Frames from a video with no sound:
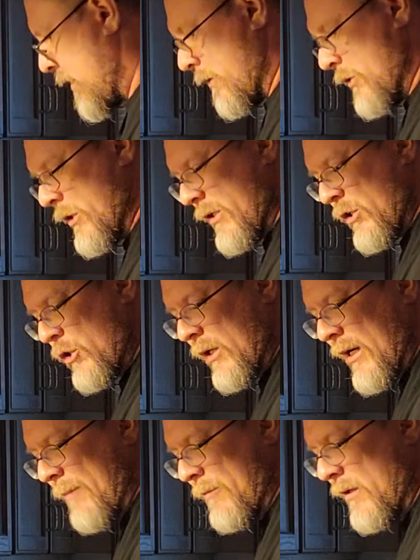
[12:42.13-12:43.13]
just
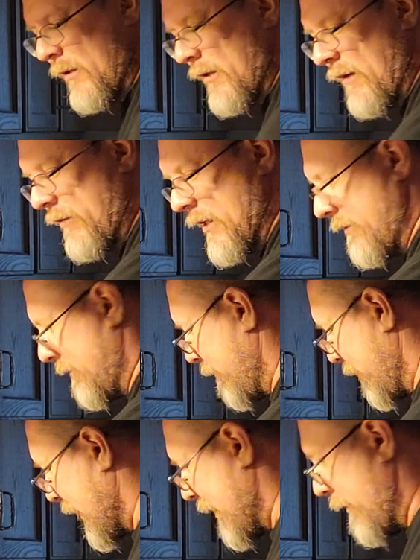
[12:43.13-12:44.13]
chopped enough that
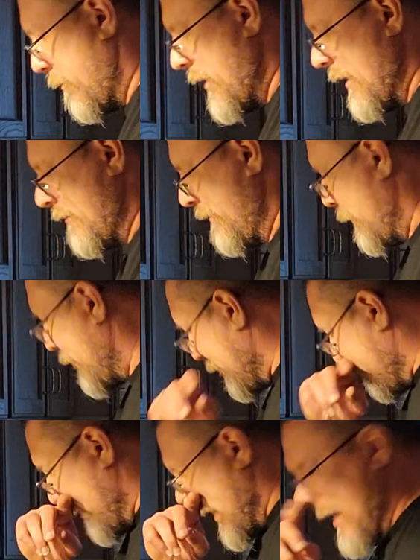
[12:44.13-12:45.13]
if you want to
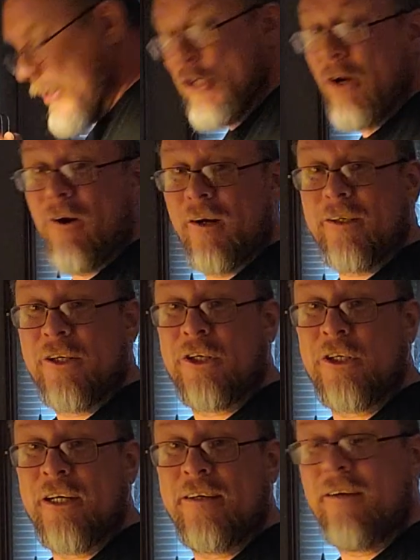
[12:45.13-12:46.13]
buy a jar of this
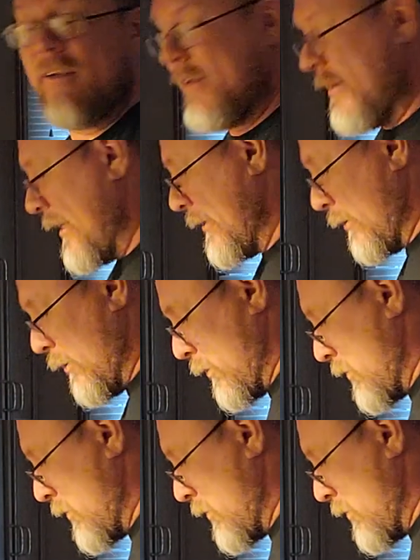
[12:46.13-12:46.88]
shit at your local